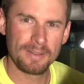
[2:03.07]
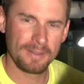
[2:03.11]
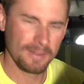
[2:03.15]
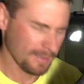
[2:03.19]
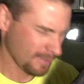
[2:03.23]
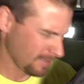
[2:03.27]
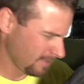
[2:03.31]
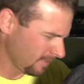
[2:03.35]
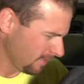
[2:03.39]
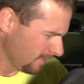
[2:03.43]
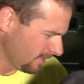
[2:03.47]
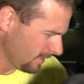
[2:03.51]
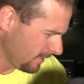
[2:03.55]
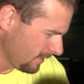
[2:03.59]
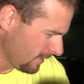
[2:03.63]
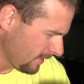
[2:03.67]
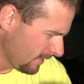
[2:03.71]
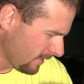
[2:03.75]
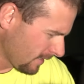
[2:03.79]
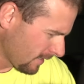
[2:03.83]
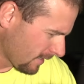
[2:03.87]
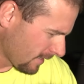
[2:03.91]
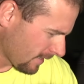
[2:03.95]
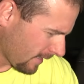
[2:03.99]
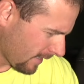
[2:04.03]
and then
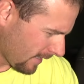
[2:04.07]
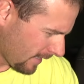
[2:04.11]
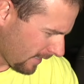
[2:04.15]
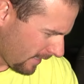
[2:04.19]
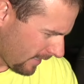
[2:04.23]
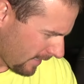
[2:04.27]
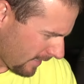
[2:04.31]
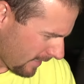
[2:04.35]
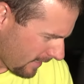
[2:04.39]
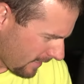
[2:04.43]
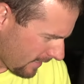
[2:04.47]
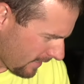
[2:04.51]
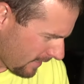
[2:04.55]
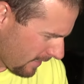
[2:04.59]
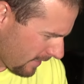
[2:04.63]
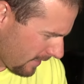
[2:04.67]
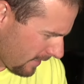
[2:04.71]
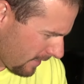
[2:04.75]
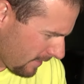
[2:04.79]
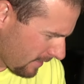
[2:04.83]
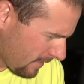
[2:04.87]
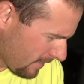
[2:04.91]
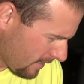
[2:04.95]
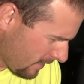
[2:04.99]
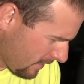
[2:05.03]
just shoot another
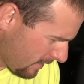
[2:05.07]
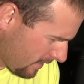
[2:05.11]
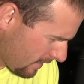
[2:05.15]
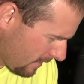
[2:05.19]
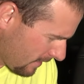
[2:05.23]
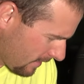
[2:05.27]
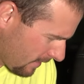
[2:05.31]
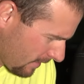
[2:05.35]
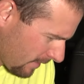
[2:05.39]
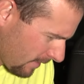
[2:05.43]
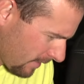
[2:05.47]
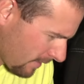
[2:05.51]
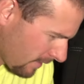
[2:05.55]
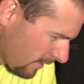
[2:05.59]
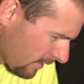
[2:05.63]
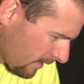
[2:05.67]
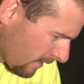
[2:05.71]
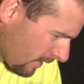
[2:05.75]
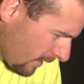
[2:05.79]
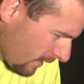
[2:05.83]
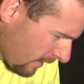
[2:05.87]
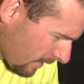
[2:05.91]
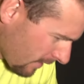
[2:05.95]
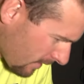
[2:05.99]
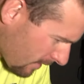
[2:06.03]
video of that, how that
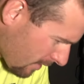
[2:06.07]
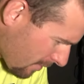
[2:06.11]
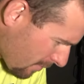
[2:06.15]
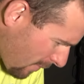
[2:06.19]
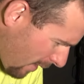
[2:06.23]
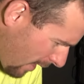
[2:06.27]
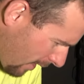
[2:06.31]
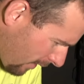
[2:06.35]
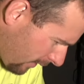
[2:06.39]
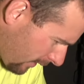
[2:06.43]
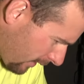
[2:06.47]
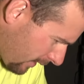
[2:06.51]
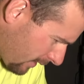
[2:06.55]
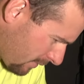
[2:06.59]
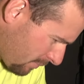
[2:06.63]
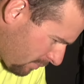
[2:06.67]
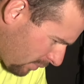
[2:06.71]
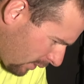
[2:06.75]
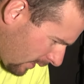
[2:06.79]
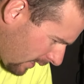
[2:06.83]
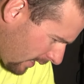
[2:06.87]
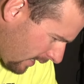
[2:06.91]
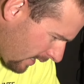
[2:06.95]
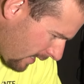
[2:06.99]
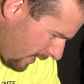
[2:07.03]
thing works out. And
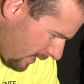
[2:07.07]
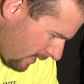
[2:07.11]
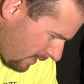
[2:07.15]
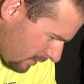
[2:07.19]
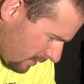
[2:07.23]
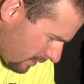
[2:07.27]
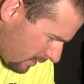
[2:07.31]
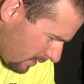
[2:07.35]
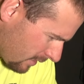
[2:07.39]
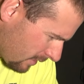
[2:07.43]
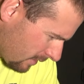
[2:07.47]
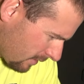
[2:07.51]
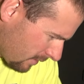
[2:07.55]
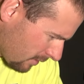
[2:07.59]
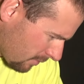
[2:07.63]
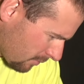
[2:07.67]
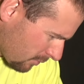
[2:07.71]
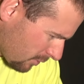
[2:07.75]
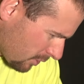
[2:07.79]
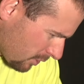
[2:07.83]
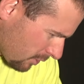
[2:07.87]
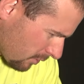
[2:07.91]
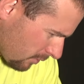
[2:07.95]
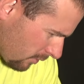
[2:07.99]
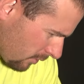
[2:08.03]

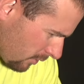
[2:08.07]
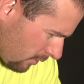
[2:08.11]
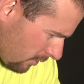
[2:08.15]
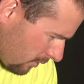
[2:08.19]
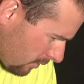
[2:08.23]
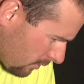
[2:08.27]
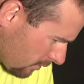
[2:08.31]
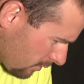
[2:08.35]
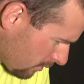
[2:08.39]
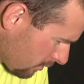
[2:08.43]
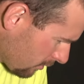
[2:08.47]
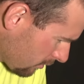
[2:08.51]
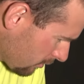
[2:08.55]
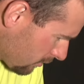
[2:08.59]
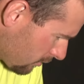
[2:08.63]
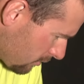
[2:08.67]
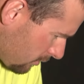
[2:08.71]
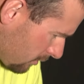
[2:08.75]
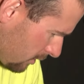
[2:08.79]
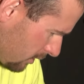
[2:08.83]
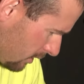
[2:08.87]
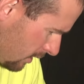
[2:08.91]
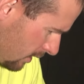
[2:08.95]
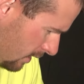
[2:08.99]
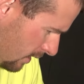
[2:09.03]
said you had also,
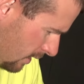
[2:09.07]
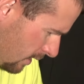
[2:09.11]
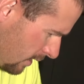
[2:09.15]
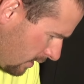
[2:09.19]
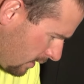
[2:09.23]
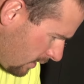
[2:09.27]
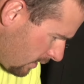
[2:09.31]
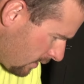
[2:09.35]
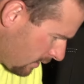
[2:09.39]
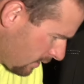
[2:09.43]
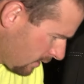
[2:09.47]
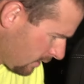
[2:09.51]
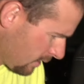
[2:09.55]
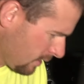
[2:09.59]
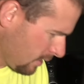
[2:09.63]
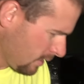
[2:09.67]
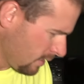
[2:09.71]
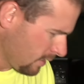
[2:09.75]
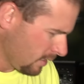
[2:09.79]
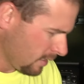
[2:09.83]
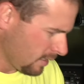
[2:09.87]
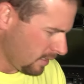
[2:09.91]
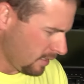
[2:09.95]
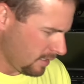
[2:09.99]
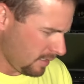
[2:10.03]
man. Thanks for the
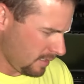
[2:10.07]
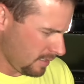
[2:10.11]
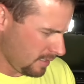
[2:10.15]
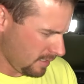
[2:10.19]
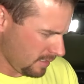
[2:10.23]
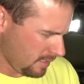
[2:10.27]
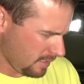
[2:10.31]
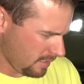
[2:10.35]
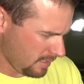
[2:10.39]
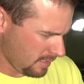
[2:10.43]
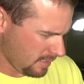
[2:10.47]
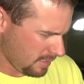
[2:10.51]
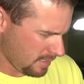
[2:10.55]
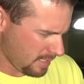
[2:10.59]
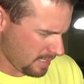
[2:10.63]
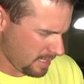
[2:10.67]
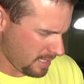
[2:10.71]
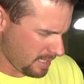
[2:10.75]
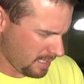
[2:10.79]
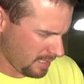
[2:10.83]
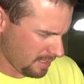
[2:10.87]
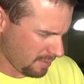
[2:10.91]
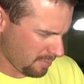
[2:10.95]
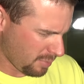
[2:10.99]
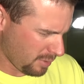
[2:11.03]
props, and
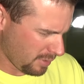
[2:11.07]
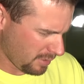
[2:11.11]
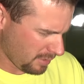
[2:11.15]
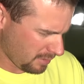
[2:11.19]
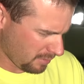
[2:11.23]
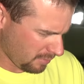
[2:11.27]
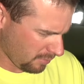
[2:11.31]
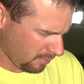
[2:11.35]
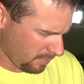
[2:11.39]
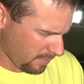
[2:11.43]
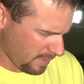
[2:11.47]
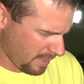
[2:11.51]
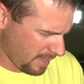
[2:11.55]
appreciate the